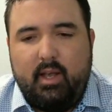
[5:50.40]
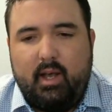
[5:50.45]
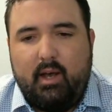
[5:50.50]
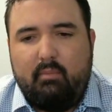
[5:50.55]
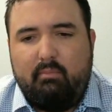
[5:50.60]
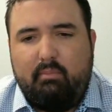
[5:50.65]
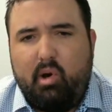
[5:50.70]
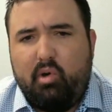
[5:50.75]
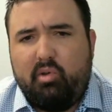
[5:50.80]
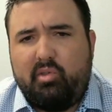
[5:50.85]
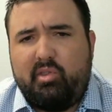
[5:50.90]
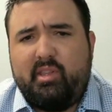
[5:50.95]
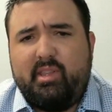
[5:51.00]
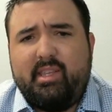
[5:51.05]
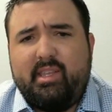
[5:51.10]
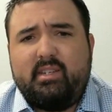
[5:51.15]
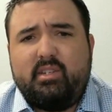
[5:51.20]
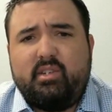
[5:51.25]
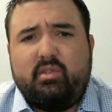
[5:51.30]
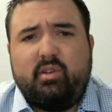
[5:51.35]
Both
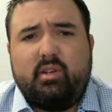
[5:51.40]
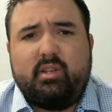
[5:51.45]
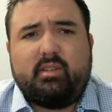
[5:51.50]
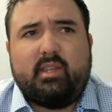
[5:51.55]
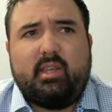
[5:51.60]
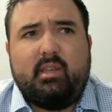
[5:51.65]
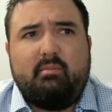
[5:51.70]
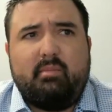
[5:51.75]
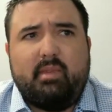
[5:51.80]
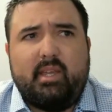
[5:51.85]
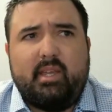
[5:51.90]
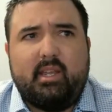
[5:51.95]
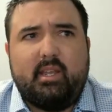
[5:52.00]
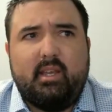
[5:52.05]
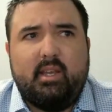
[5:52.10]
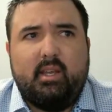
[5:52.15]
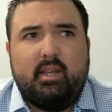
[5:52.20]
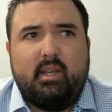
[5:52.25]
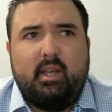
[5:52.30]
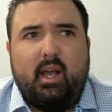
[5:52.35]
of these units can
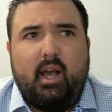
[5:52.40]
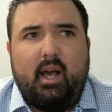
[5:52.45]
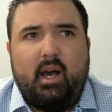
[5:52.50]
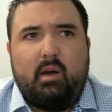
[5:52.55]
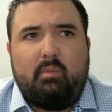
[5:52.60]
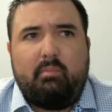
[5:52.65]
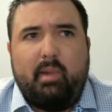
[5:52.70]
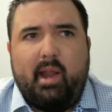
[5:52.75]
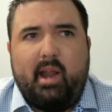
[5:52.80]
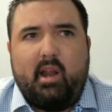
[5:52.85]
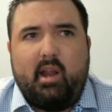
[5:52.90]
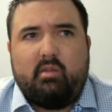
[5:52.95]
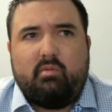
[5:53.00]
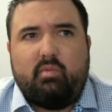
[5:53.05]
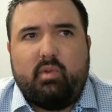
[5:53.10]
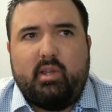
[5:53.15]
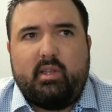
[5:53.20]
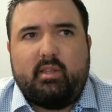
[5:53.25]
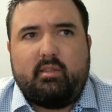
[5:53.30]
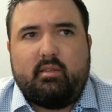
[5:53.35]
be
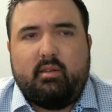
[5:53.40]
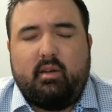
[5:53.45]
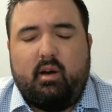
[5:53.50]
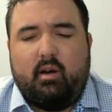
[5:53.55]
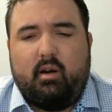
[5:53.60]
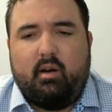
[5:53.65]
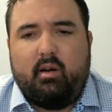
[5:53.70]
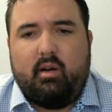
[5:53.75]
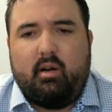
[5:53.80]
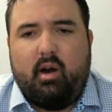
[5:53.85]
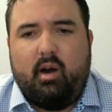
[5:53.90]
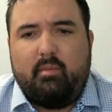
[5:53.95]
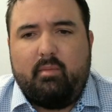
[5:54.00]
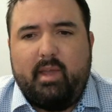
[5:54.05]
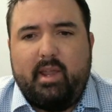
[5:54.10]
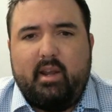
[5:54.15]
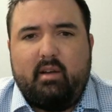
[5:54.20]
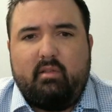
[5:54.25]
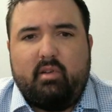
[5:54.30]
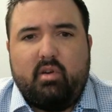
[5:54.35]
paired with our
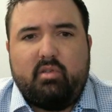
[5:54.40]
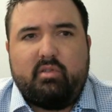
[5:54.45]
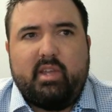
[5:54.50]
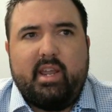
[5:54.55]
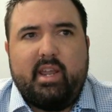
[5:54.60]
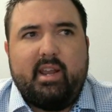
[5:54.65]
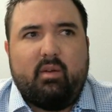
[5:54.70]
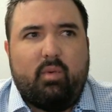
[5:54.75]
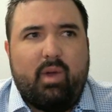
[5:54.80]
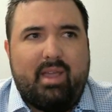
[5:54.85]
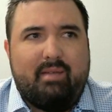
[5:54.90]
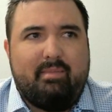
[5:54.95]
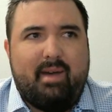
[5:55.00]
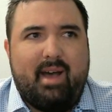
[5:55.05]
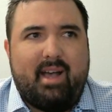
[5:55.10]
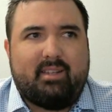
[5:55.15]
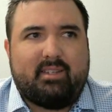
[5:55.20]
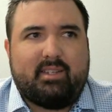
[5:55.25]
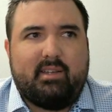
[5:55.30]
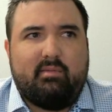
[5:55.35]
automated rotating weigh
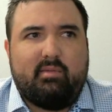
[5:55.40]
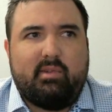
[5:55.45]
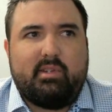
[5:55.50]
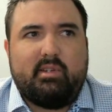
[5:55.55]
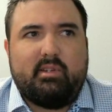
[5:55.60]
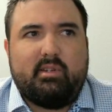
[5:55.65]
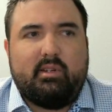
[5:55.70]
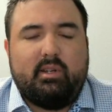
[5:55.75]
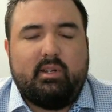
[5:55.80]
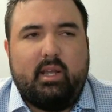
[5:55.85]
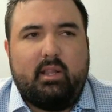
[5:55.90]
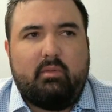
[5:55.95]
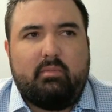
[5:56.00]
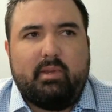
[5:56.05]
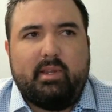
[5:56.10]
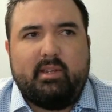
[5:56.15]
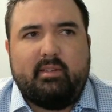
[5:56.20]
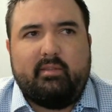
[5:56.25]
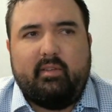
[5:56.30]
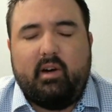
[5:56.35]
basket, which is
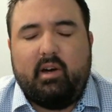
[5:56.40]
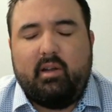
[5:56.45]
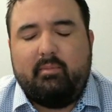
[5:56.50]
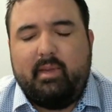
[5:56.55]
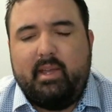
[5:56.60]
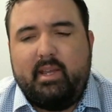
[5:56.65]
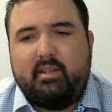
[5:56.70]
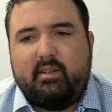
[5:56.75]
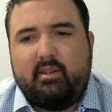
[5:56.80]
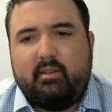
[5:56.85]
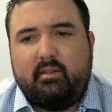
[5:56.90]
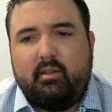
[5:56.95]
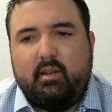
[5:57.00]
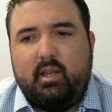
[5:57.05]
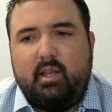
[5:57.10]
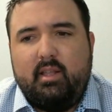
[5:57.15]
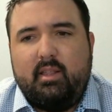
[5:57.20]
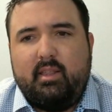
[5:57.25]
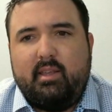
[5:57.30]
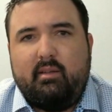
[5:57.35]
another piece of automation
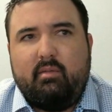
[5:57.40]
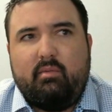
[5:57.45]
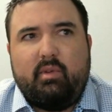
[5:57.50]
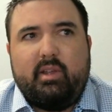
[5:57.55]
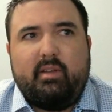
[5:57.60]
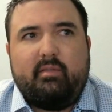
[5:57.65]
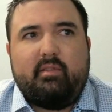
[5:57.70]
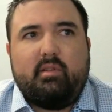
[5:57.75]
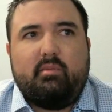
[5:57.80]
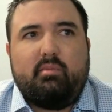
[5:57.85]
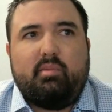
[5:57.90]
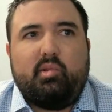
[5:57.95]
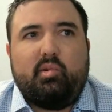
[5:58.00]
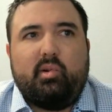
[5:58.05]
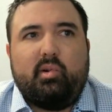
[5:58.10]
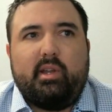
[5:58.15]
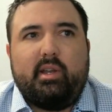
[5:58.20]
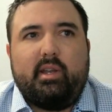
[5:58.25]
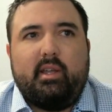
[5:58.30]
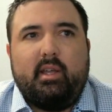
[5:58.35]
that we have
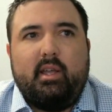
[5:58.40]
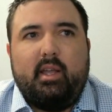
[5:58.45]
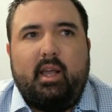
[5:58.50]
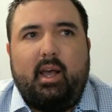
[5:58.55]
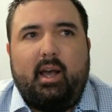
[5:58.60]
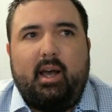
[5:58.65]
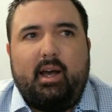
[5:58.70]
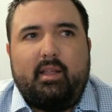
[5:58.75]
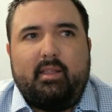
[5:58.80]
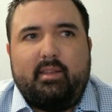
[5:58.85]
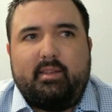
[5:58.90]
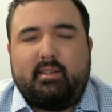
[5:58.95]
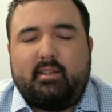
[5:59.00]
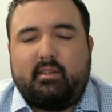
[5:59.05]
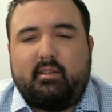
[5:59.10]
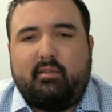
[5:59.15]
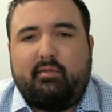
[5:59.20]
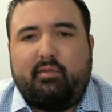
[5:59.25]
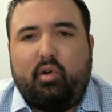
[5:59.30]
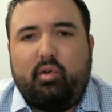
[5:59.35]
deployed.
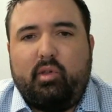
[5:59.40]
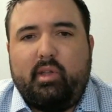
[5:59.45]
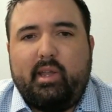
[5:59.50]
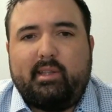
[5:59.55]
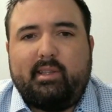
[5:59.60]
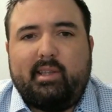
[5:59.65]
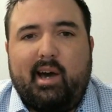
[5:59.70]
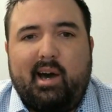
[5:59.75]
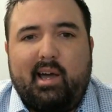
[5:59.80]
This is a fully